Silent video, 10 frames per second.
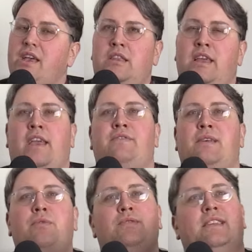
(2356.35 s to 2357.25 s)
Like, if
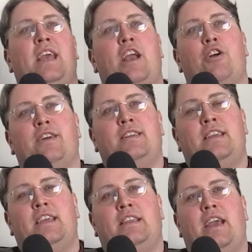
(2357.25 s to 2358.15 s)
someone was
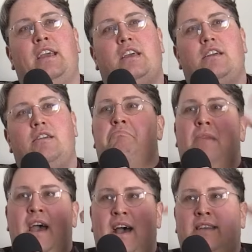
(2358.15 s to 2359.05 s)
inherently like
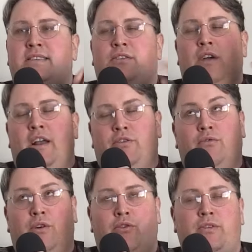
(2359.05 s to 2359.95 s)
mask
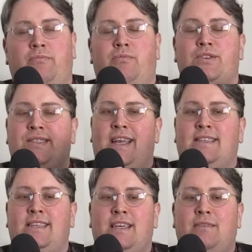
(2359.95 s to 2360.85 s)
unquote
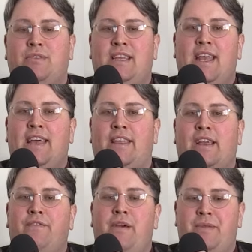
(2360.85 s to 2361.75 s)
presenting but then had like
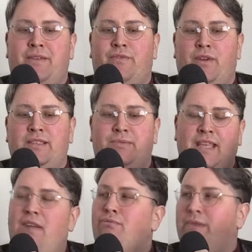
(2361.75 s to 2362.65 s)
a feminine voice, would
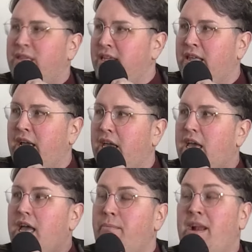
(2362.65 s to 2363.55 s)
that really like,
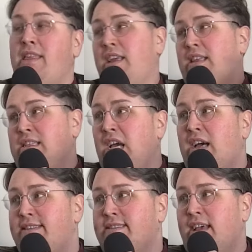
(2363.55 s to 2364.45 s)
but I think it
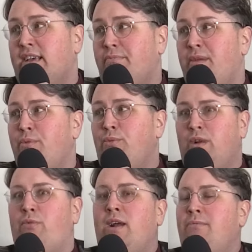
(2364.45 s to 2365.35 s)
does, like, people
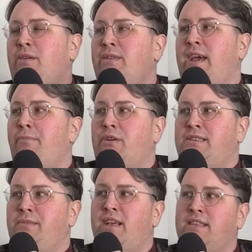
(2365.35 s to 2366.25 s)
wouldn't want to be with that
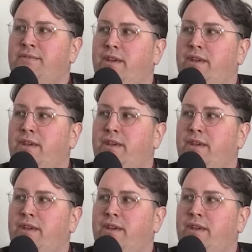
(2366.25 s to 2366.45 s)
person because of